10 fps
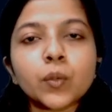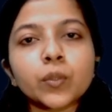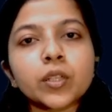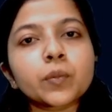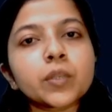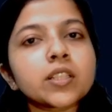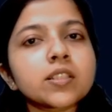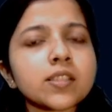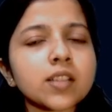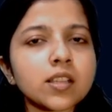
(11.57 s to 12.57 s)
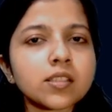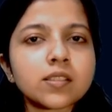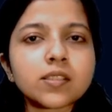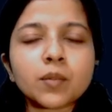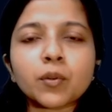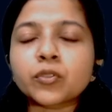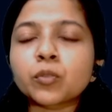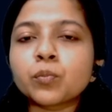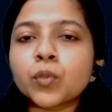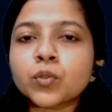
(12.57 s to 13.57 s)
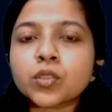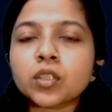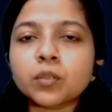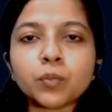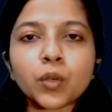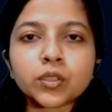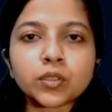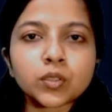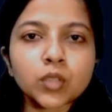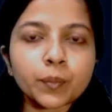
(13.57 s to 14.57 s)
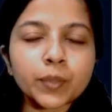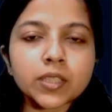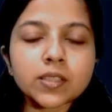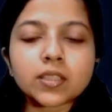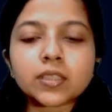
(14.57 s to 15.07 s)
where we discuss some of the most important topics